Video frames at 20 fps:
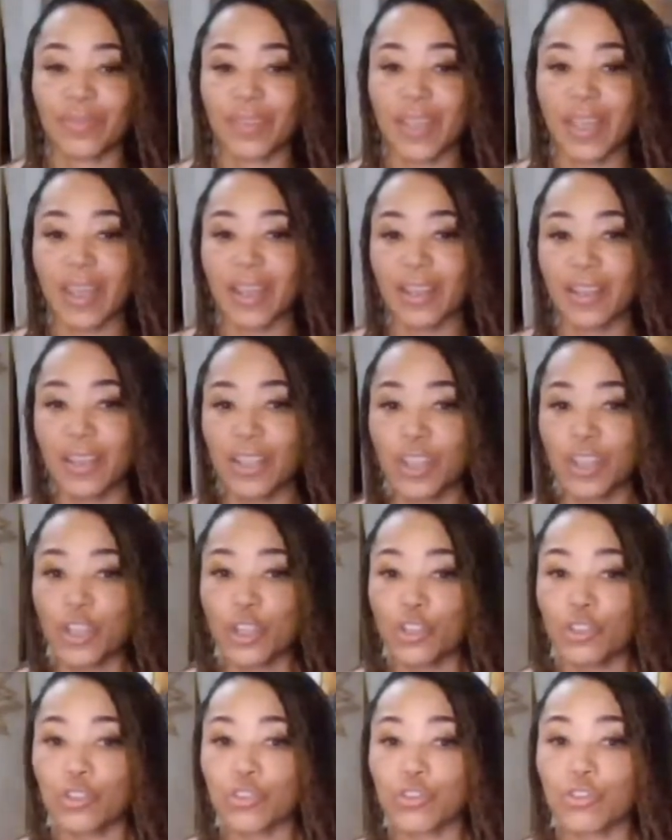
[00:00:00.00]
Okay.
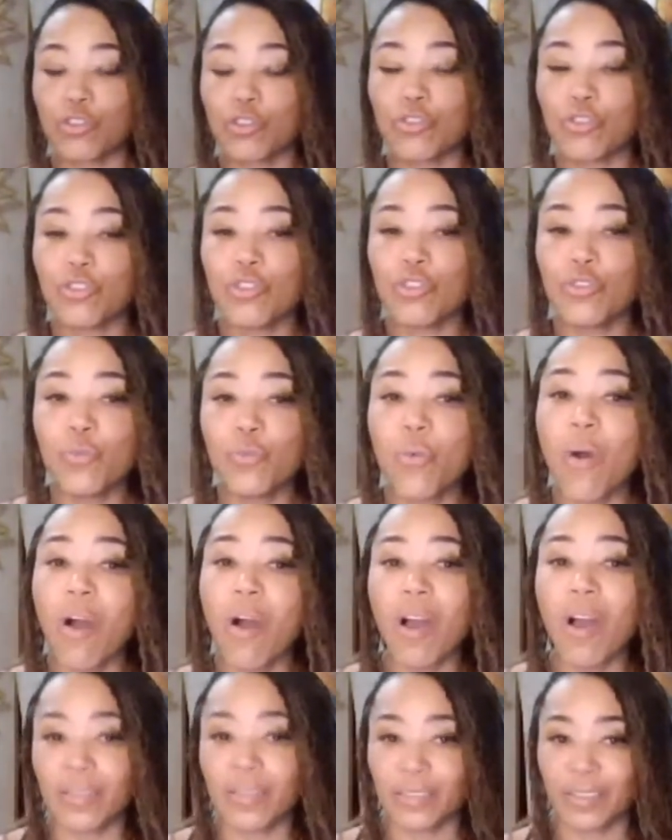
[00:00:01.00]
Do you
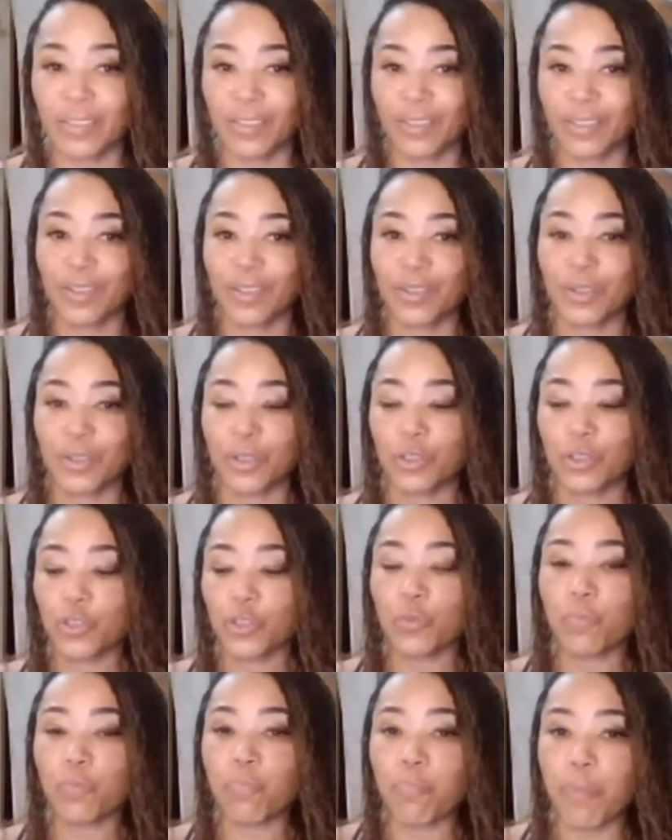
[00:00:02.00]
want
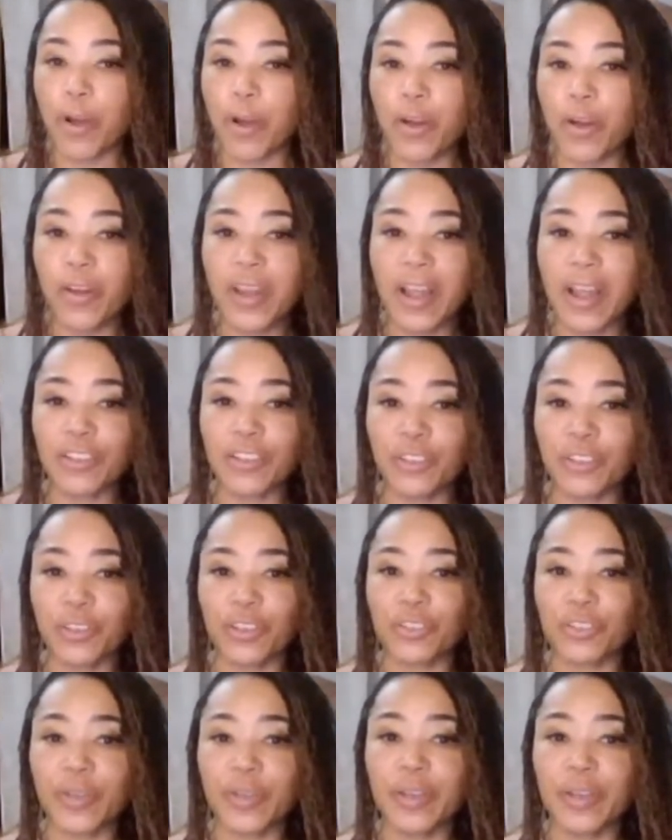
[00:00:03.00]
to burn out your
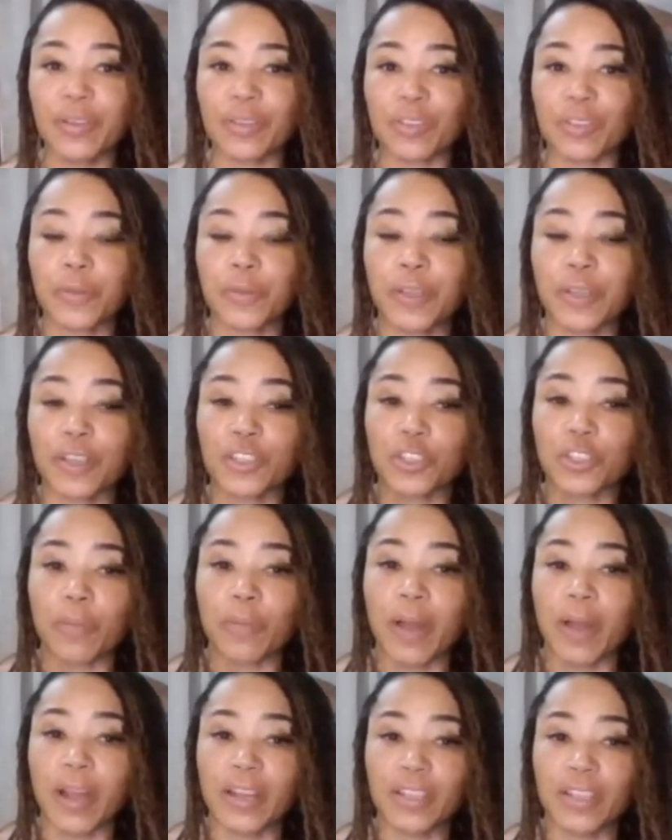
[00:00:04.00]
adrenals because your
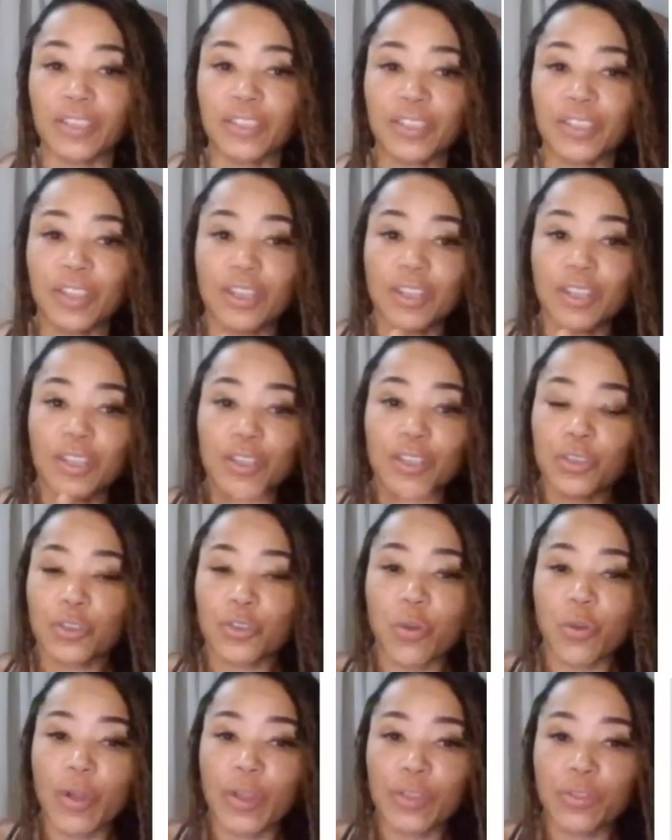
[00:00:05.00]
body's
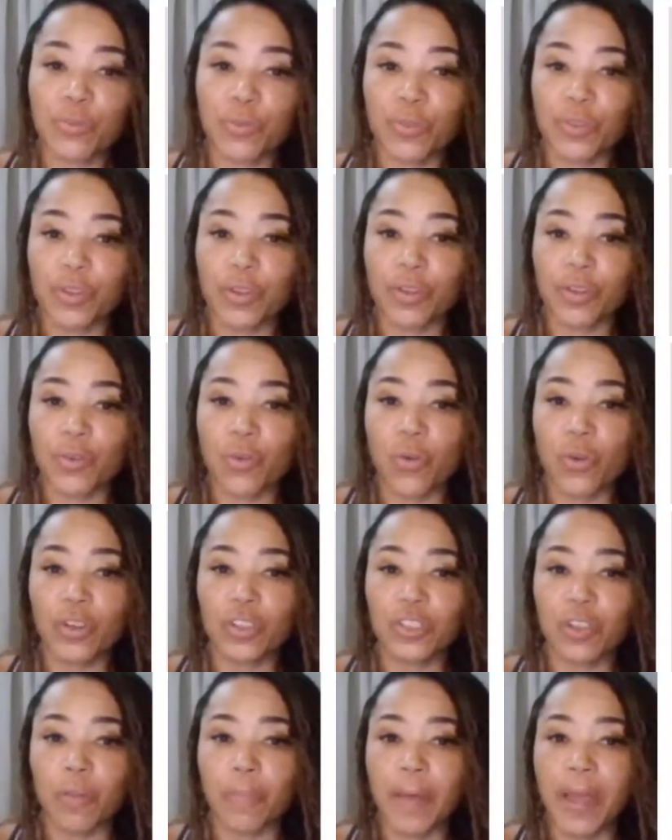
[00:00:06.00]
going through the
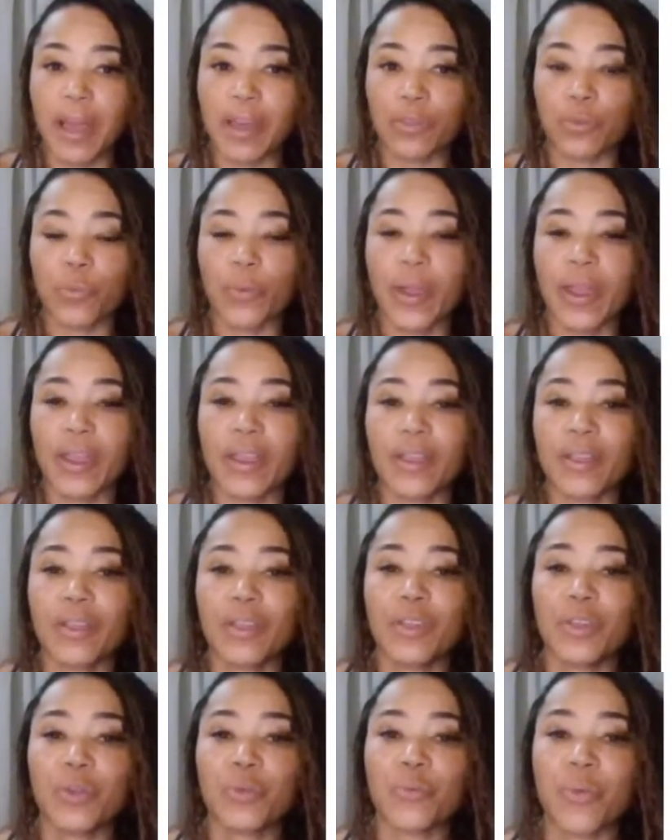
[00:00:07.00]
cortisol pathway
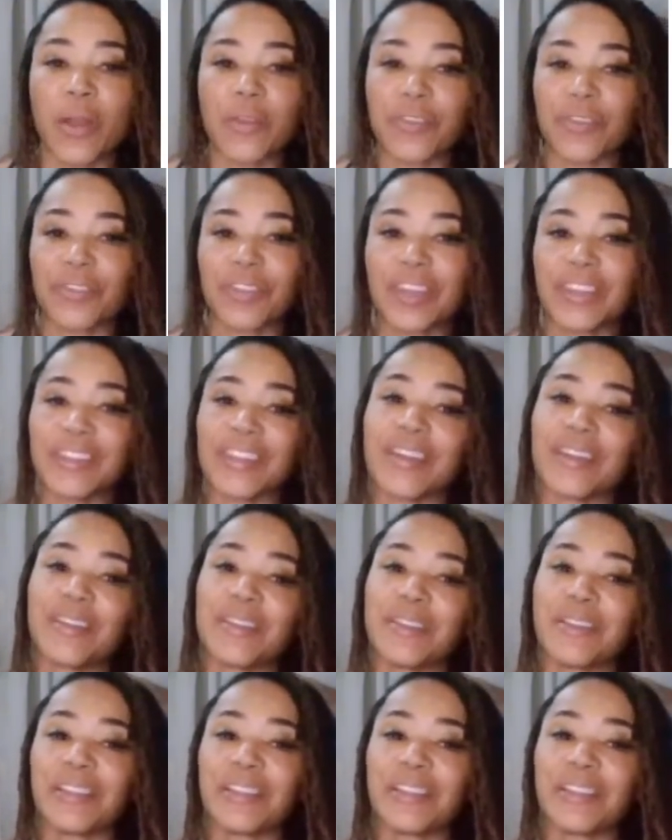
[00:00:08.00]
rather than the,